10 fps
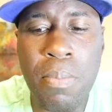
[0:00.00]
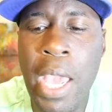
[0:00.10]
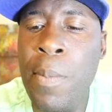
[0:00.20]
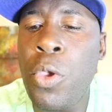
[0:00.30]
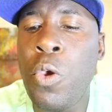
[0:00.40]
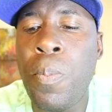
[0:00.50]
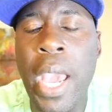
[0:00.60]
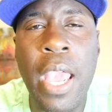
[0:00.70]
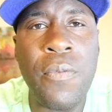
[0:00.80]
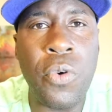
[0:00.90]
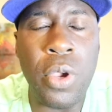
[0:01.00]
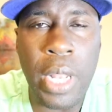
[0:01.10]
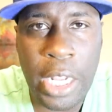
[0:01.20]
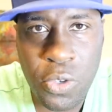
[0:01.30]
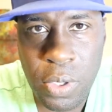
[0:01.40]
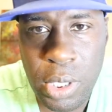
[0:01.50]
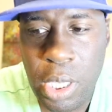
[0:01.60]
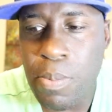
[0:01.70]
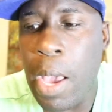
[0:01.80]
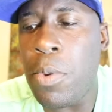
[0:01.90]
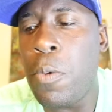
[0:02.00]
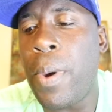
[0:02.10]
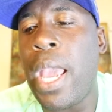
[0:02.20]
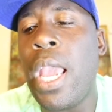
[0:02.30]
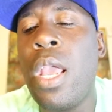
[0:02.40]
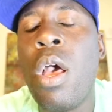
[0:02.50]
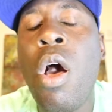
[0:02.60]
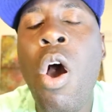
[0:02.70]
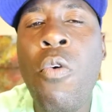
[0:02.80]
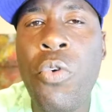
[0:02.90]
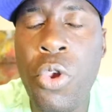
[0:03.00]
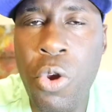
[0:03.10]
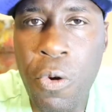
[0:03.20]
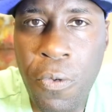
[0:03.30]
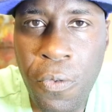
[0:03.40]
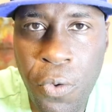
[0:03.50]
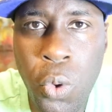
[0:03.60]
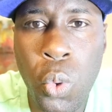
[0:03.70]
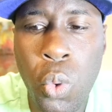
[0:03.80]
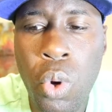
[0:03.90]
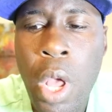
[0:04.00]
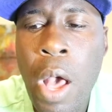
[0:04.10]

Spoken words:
Maybe you paid for your electricity, maybe you paid for your food,